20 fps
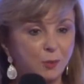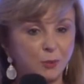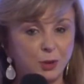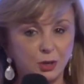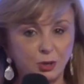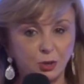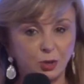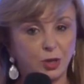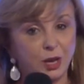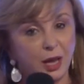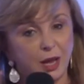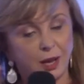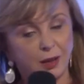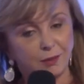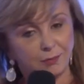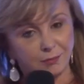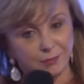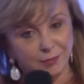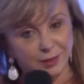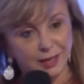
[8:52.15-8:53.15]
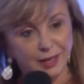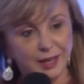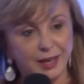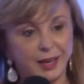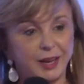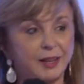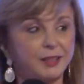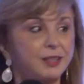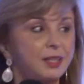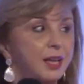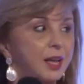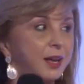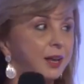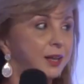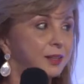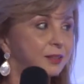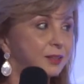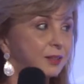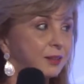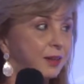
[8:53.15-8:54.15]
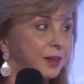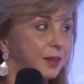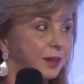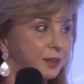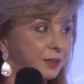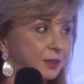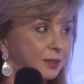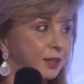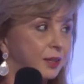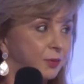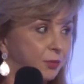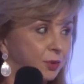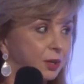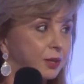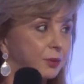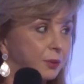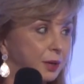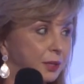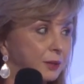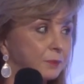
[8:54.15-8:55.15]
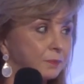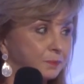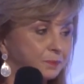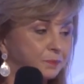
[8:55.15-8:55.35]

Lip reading: But today, it is different, right?